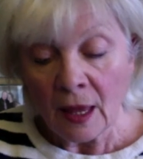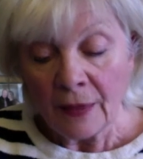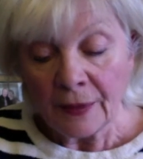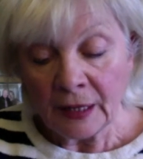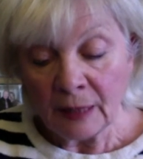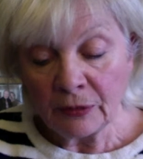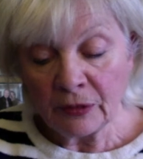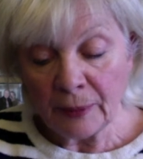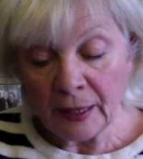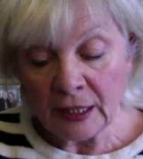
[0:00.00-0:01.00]
The number of
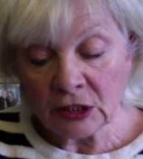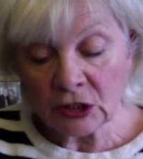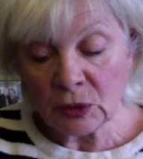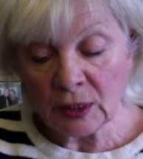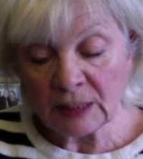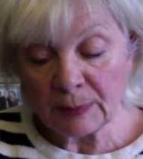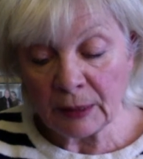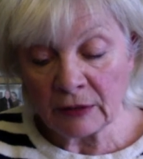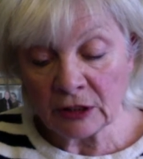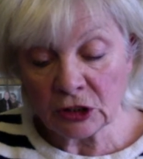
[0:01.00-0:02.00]
patients who
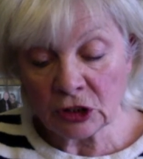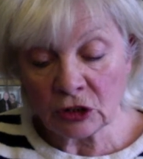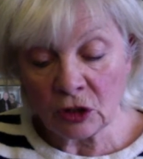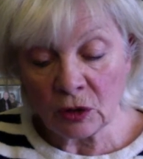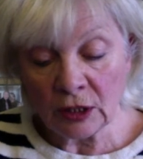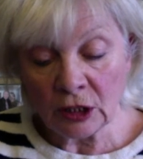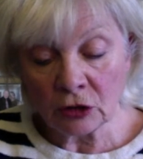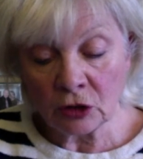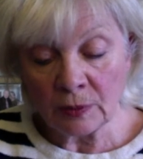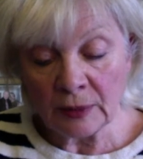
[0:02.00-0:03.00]
experienced a stroke in the
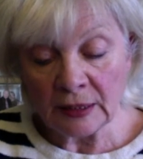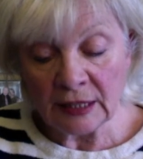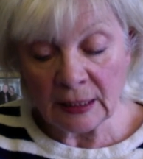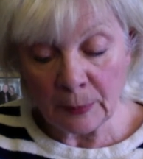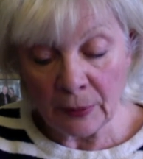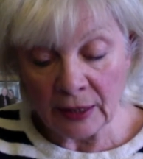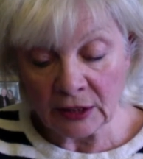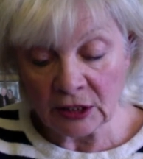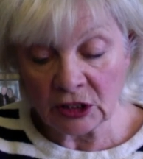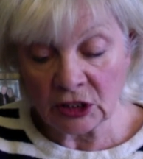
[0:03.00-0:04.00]
group that didn't
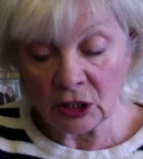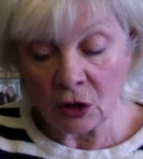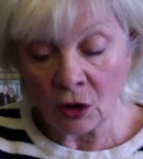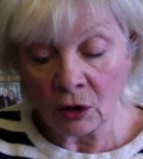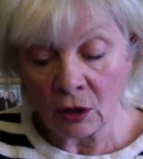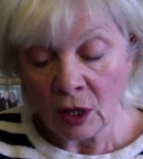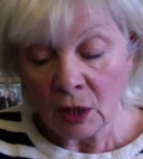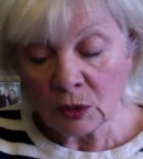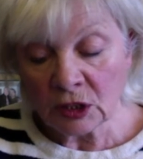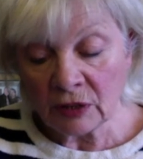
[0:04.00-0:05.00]
practice Qigong
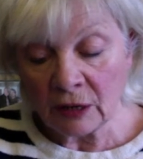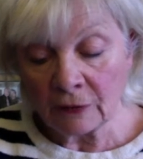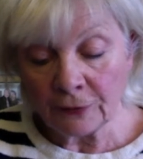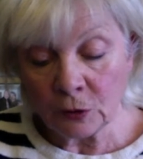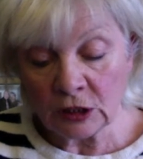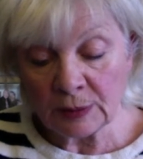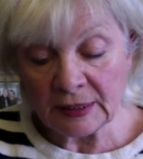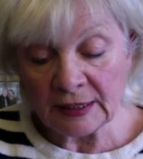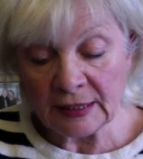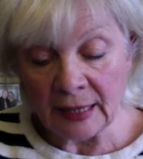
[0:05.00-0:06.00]
was around
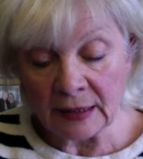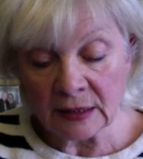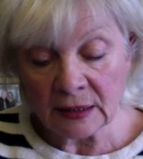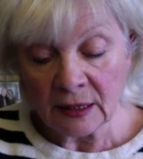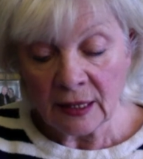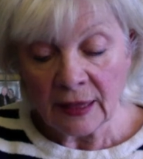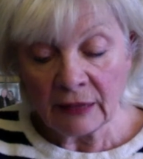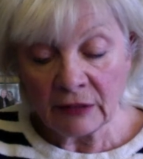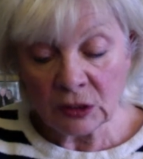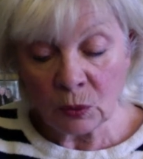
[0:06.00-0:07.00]
40%. There
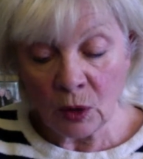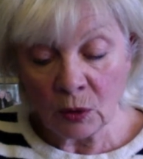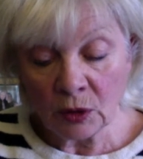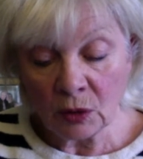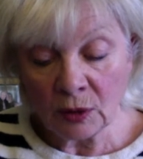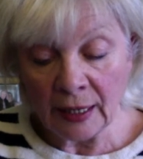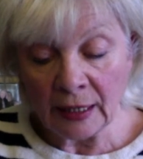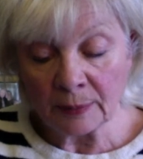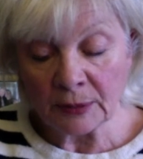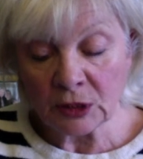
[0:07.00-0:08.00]
is a well-known link
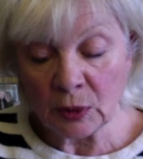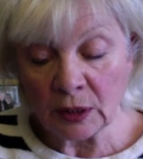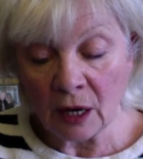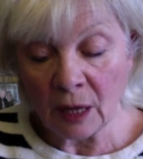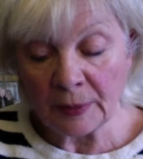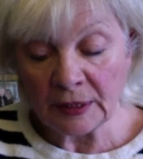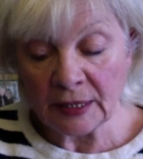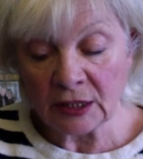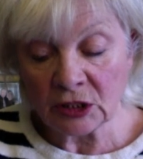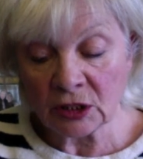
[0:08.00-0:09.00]
between
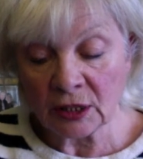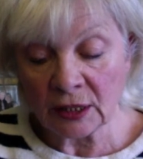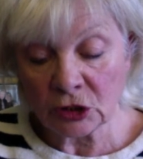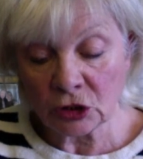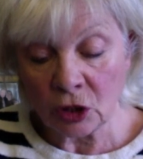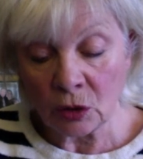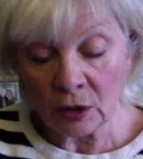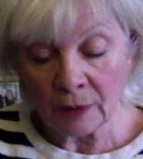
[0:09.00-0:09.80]
hypertension and stroke.